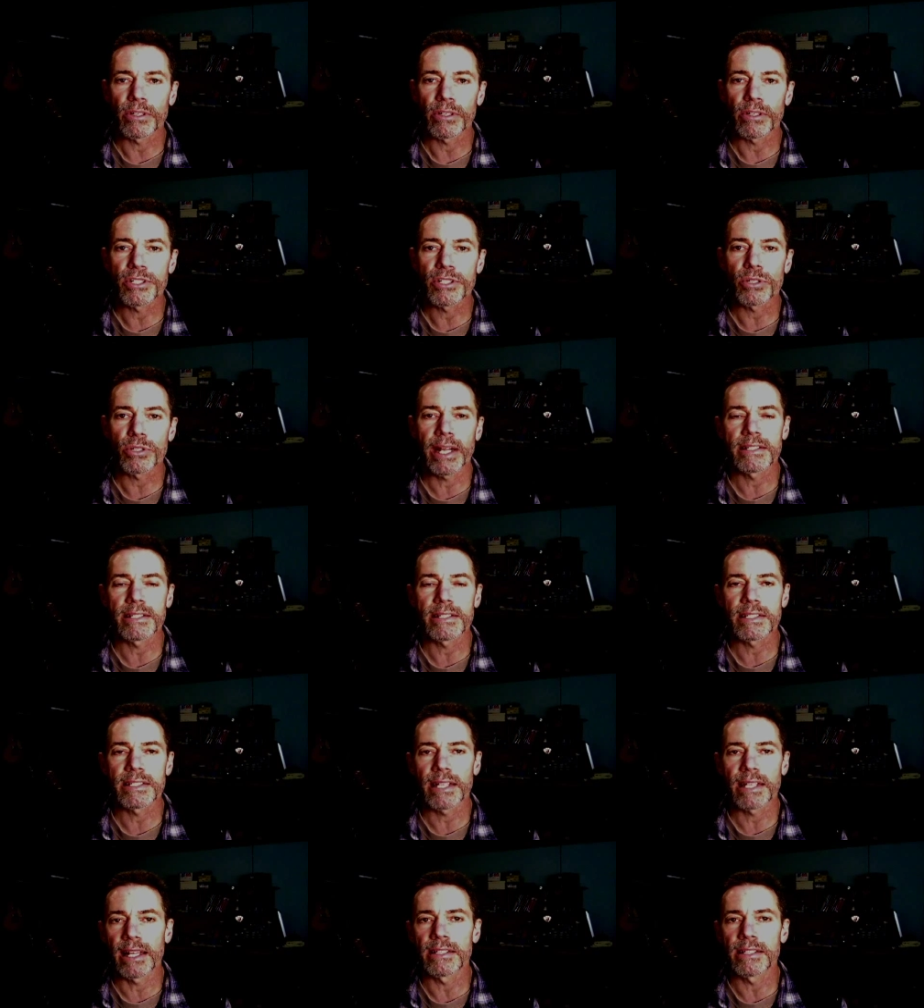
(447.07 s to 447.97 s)
or
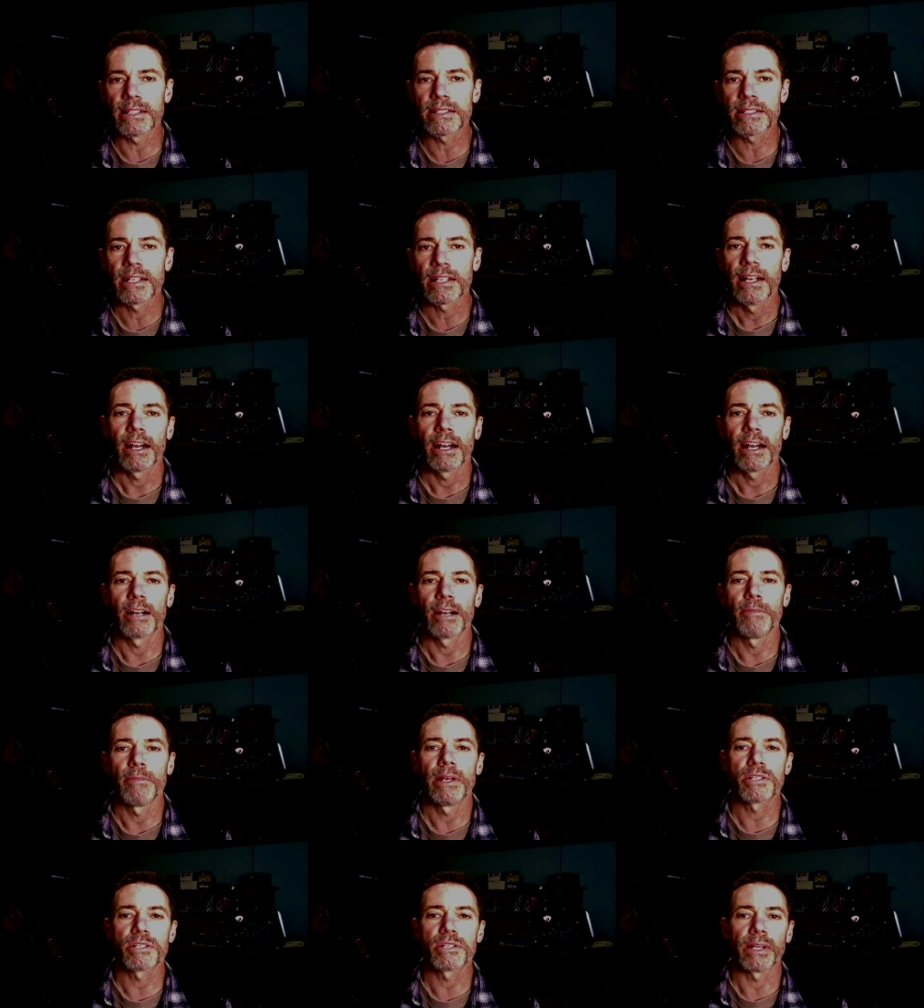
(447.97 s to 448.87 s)
transcends our
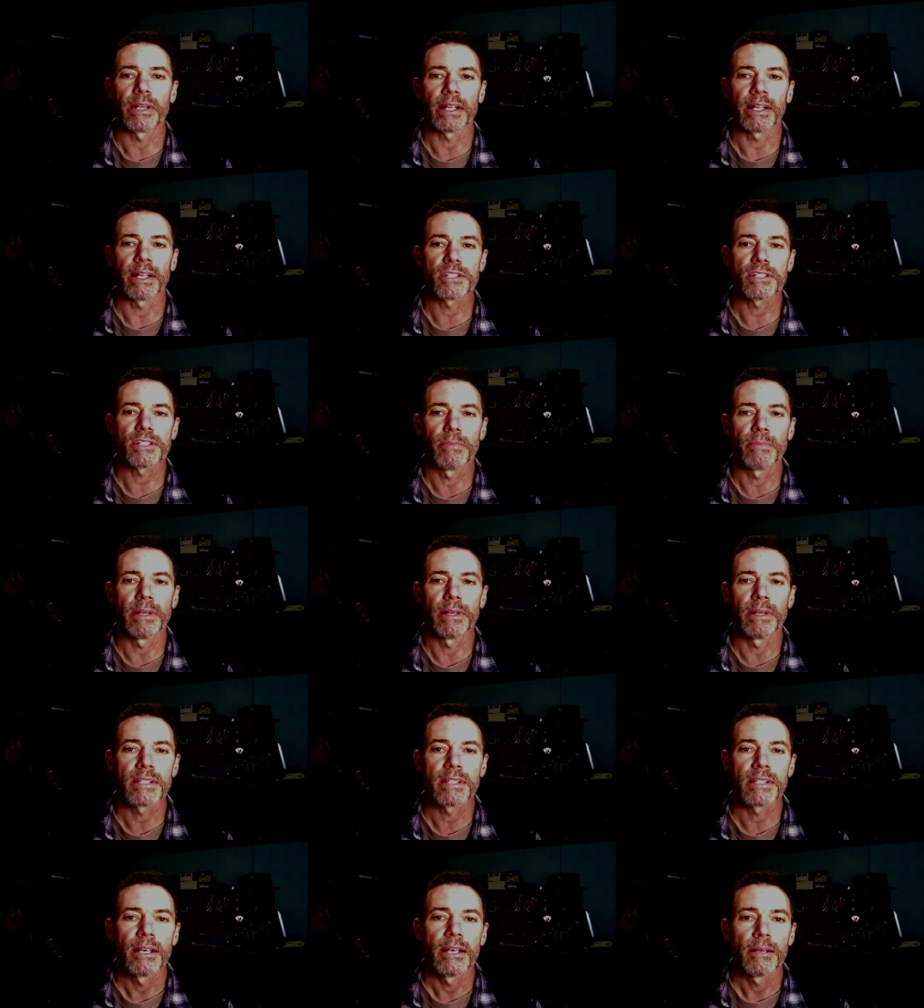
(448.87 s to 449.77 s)
measuring
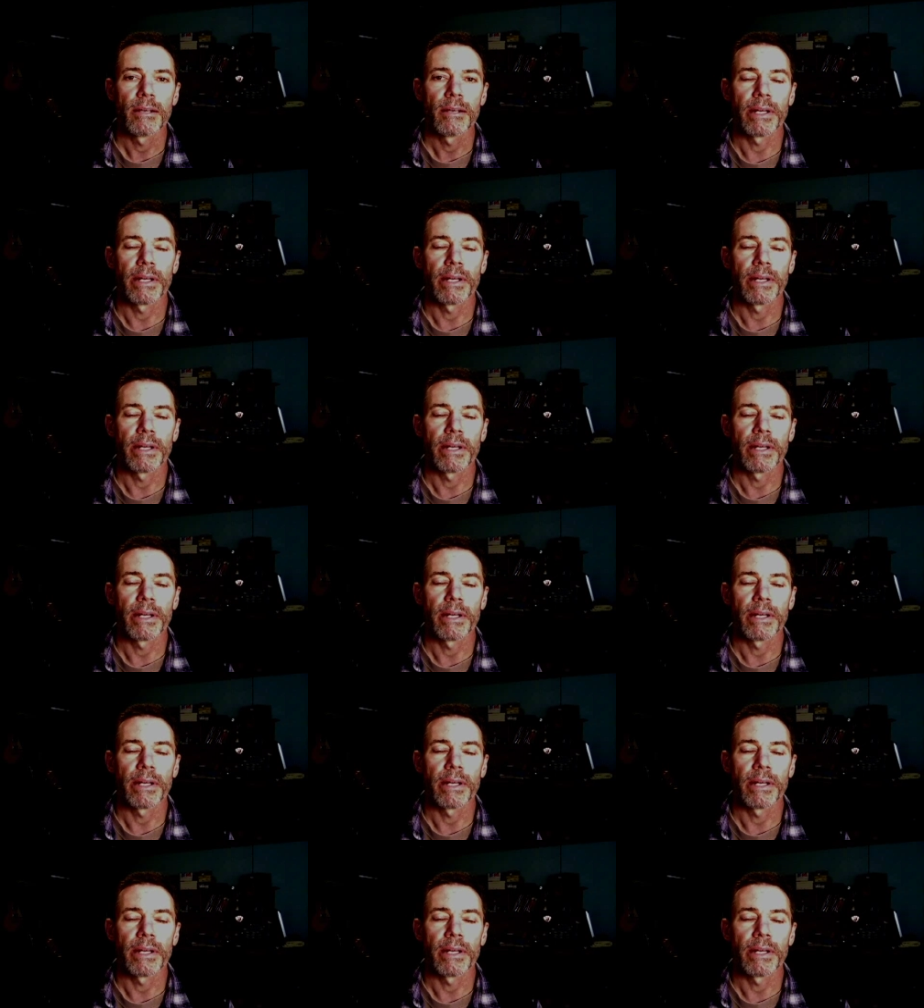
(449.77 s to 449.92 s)
instruments,